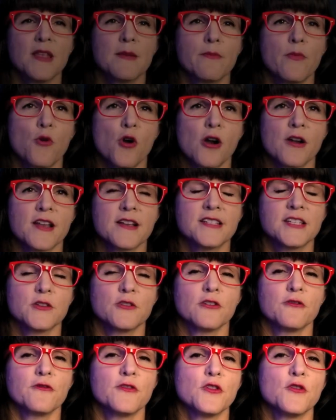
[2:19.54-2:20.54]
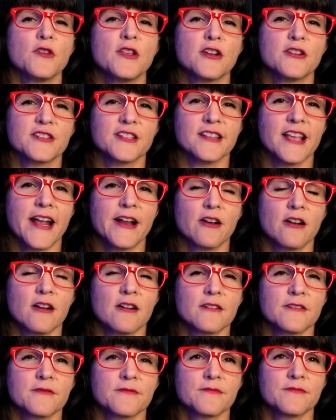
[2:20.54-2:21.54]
be born until a few years later.